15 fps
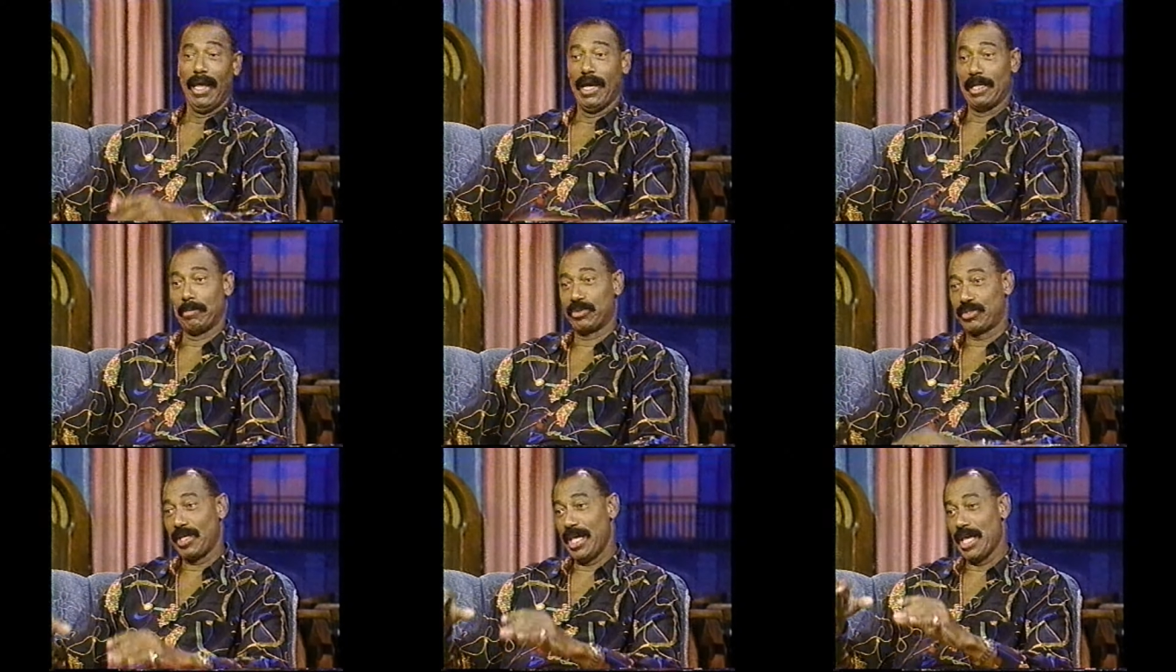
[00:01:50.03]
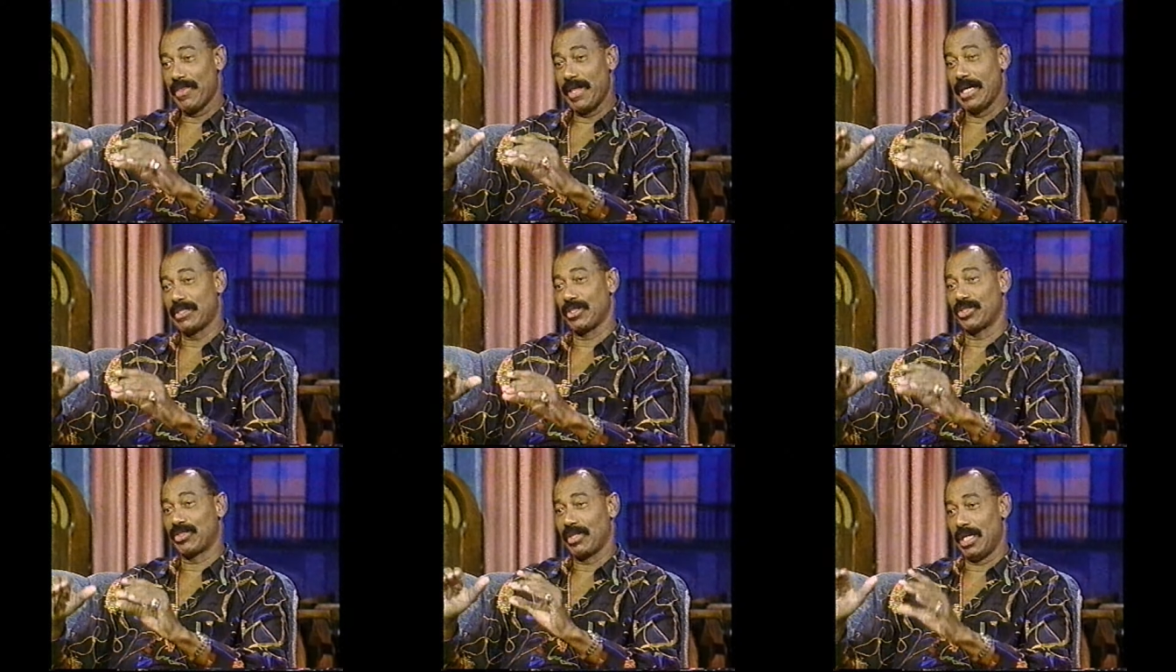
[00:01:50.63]
And I'm saying
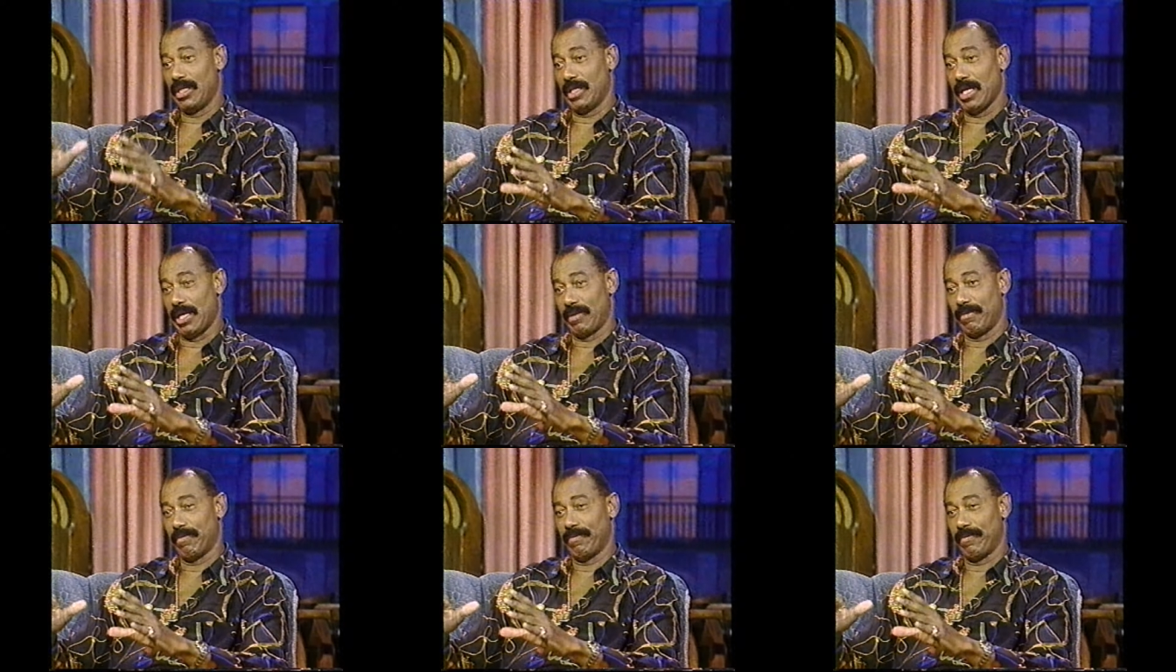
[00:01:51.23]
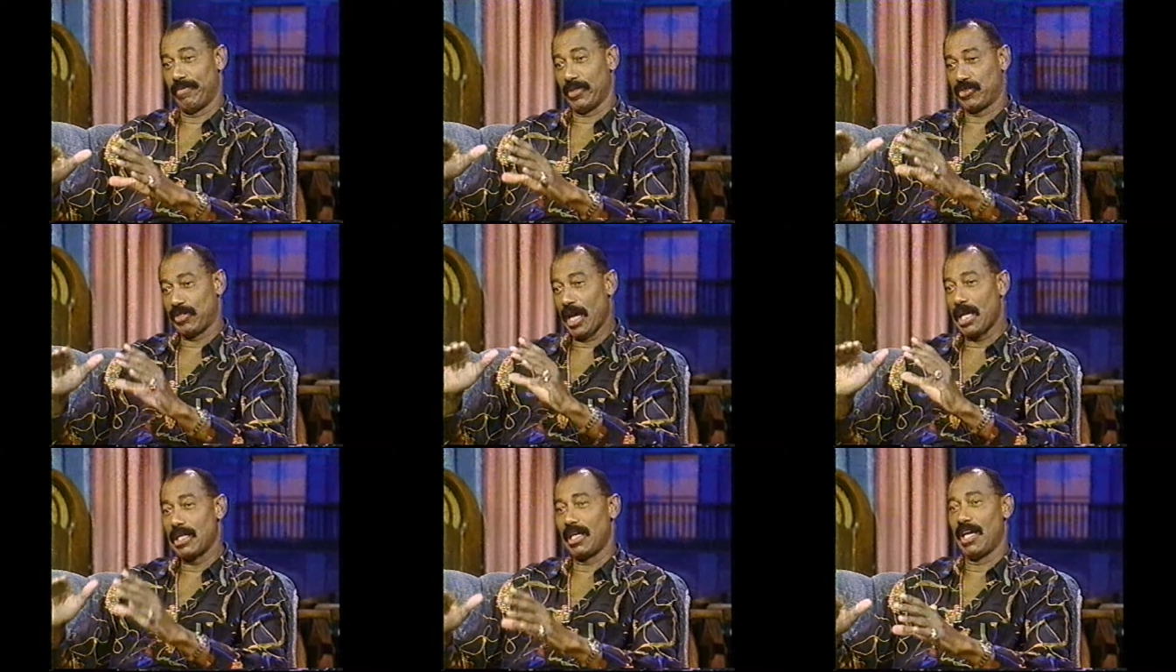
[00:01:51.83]
that to say that the
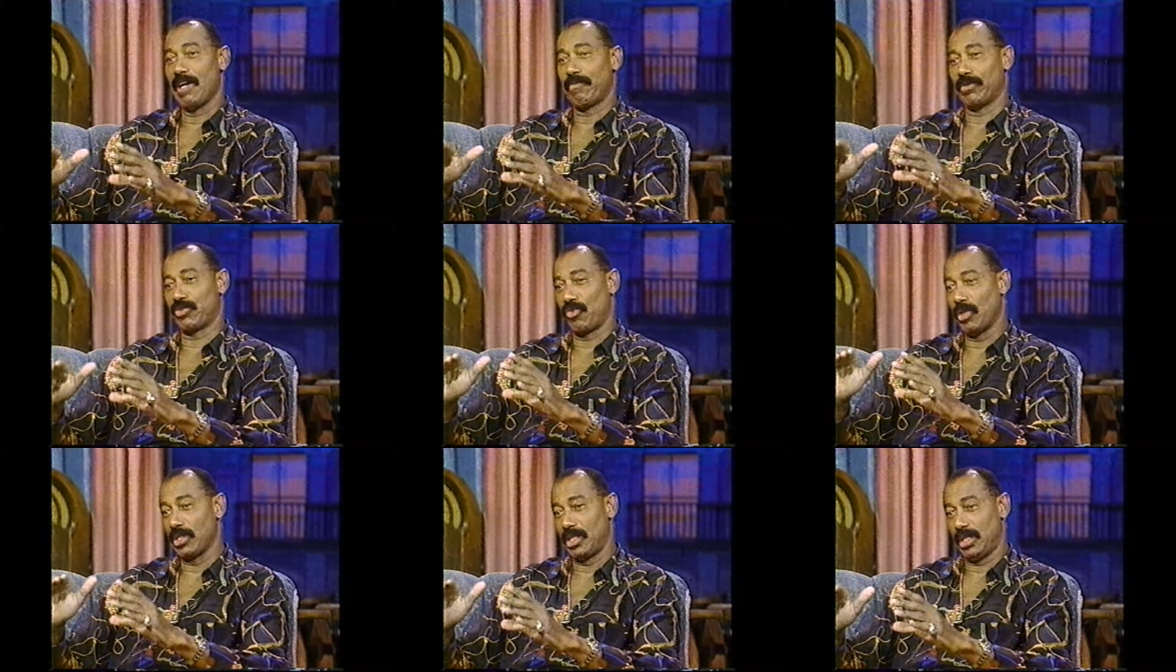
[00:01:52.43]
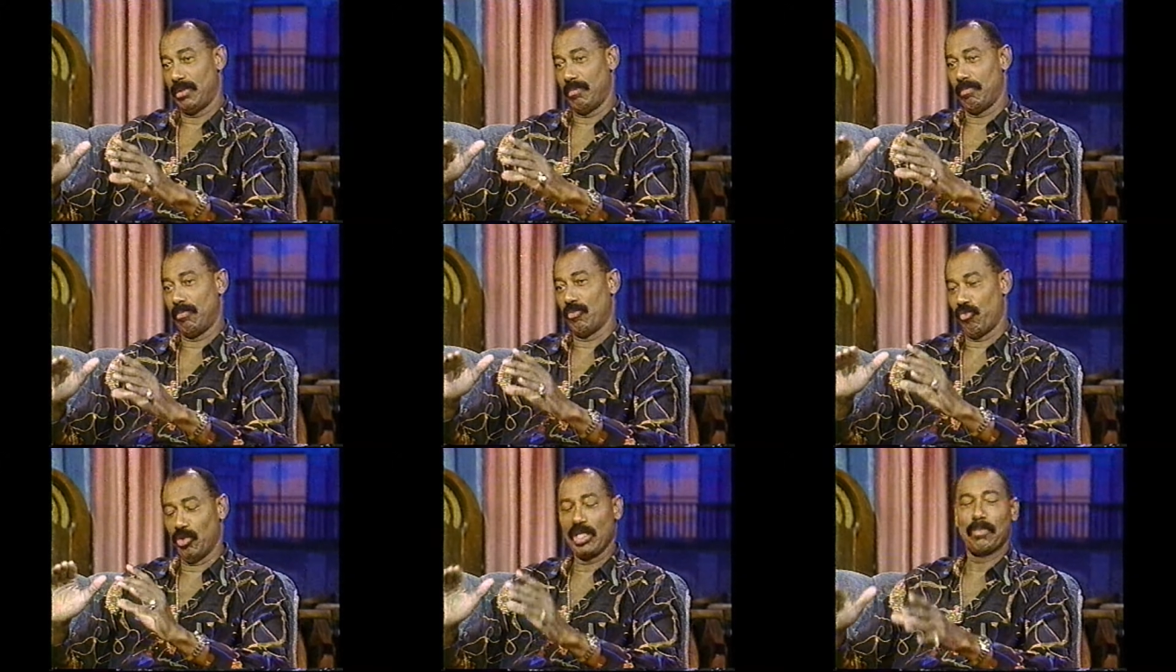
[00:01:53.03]
second half was really,
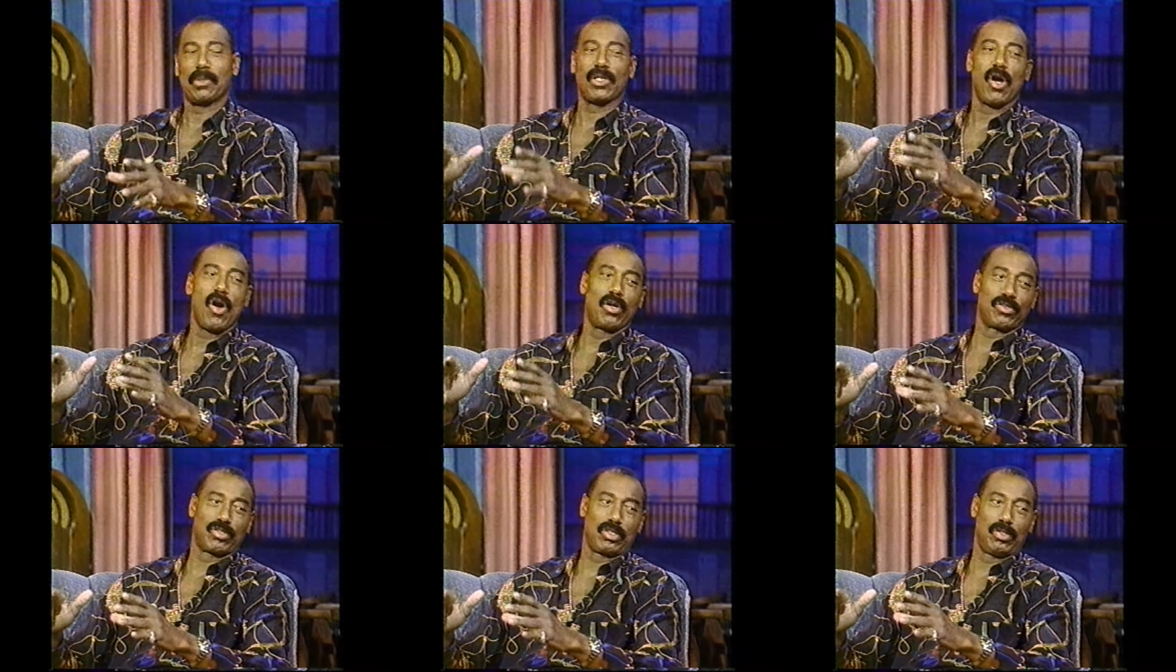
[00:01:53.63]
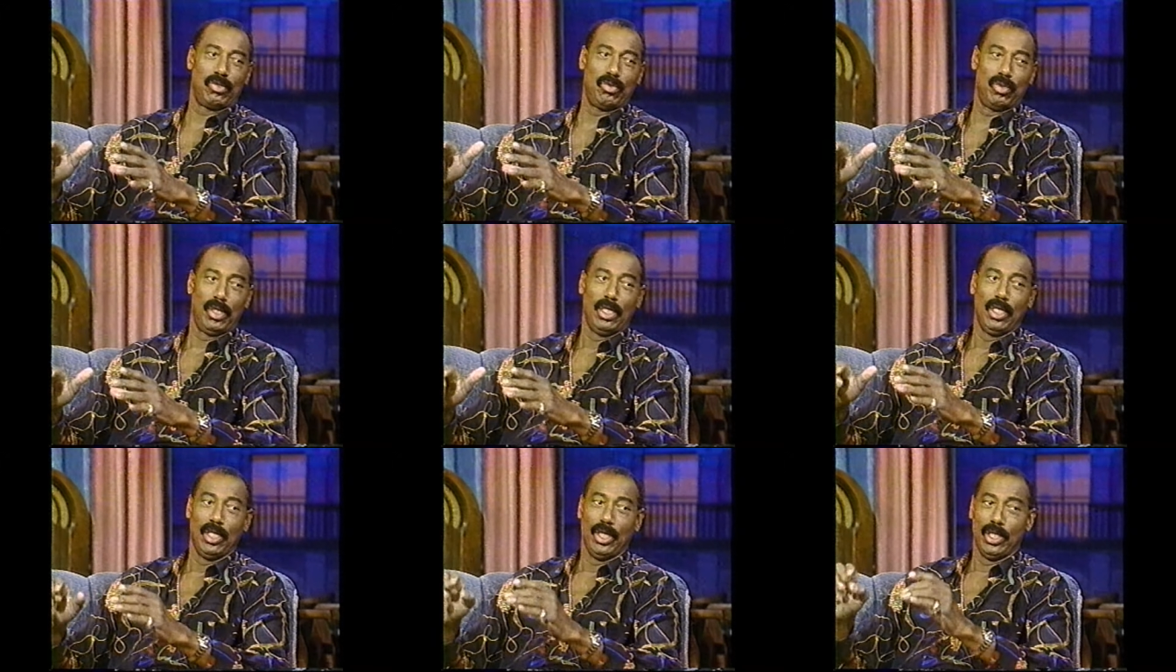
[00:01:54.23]
really belongs to
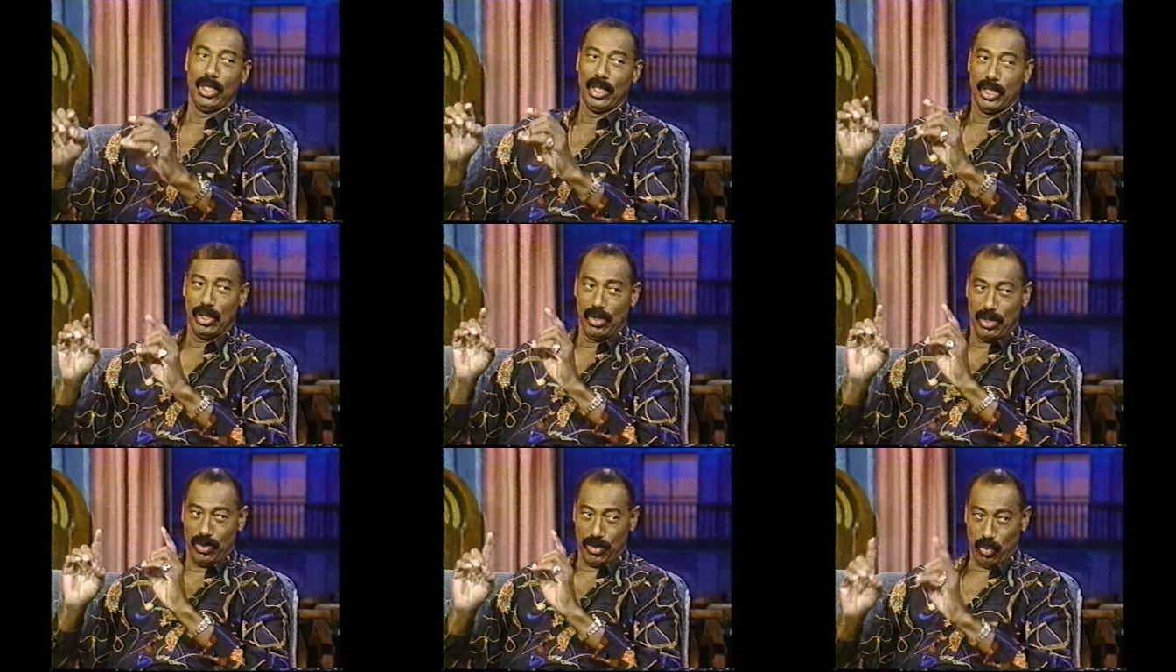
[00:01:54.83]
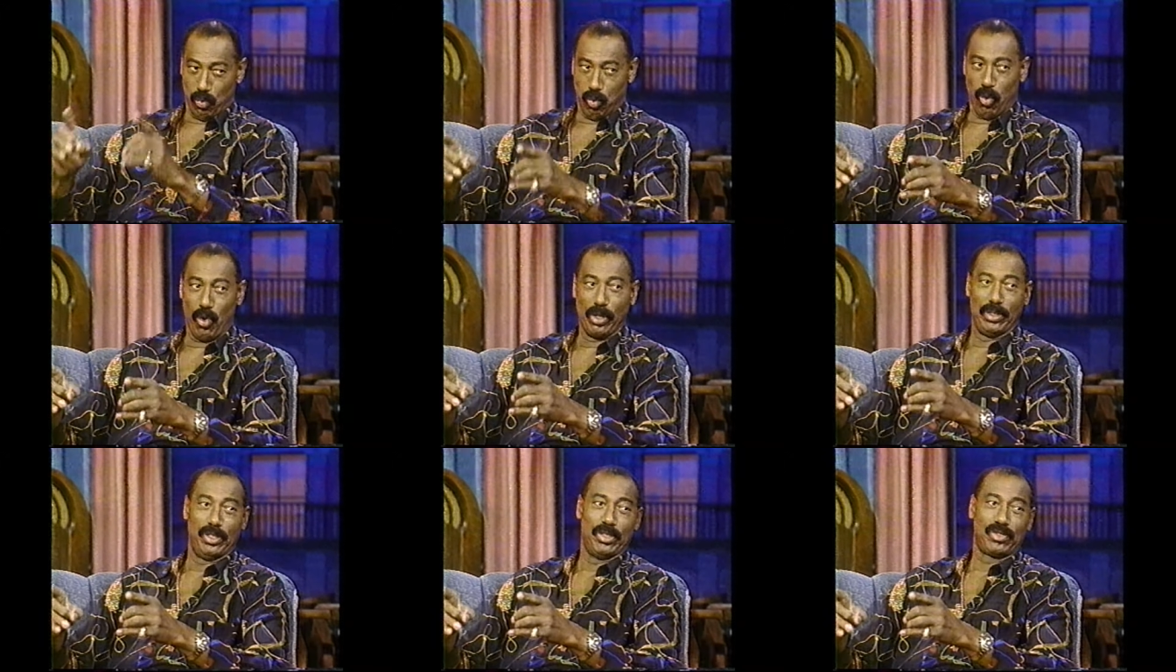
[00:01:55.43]
the
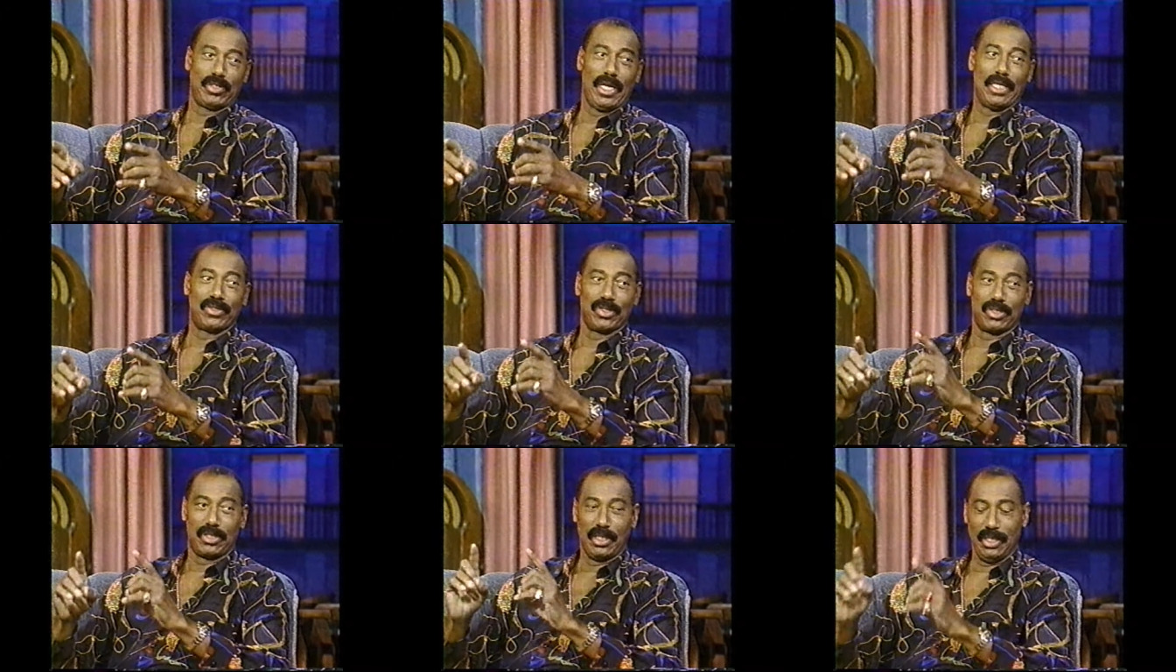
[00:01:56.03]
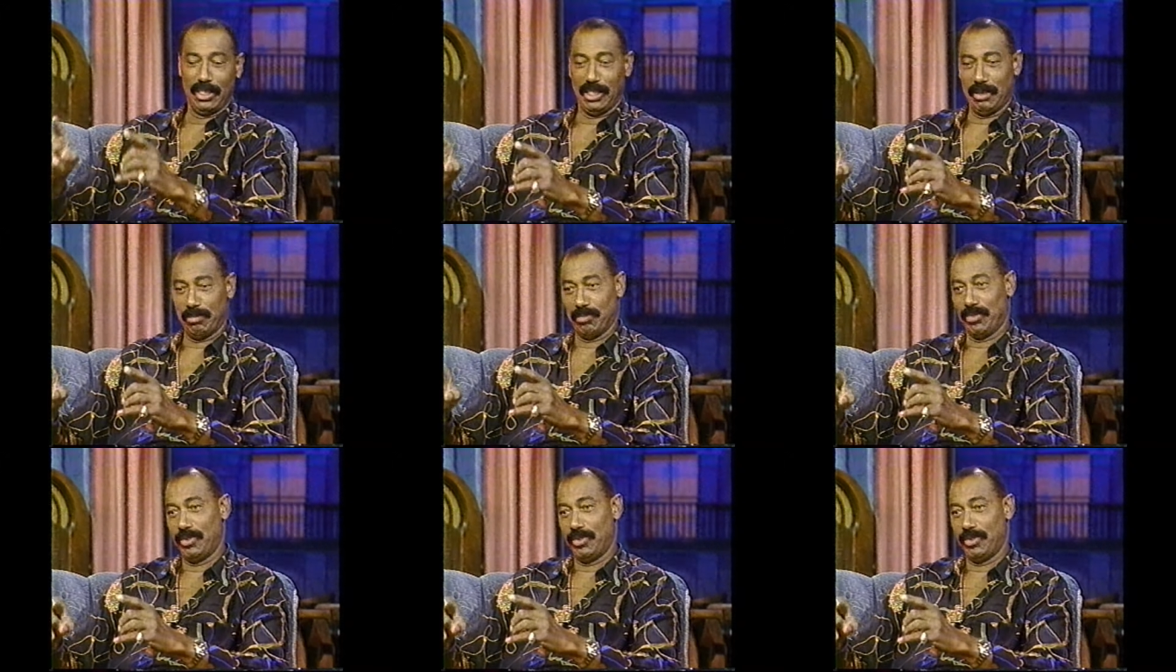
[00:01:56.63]
Warriors as a team.